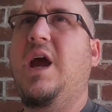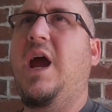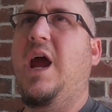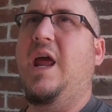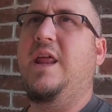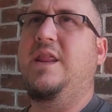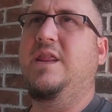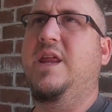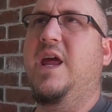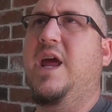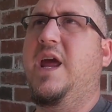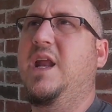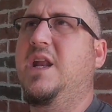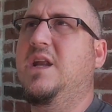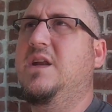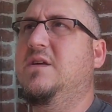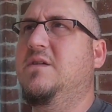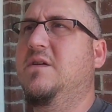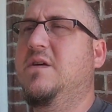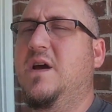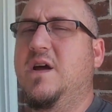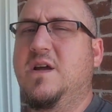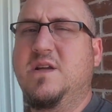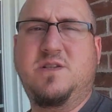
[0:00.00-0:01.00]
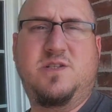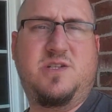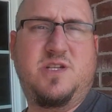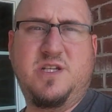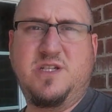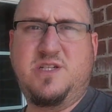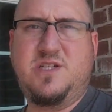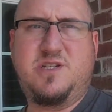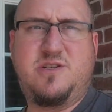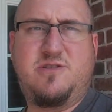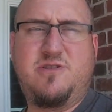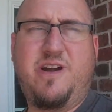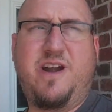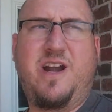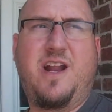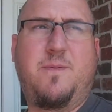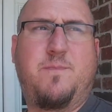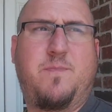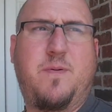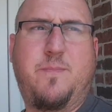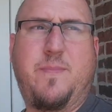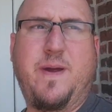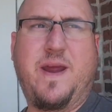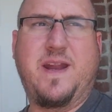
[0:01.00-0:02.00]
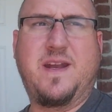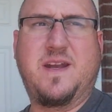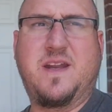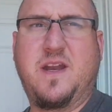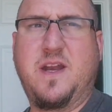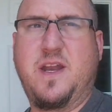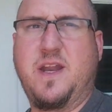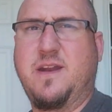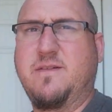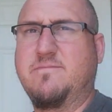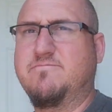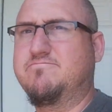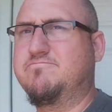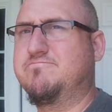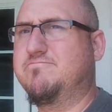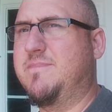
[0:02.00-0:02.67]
and then just straight up abandoned it.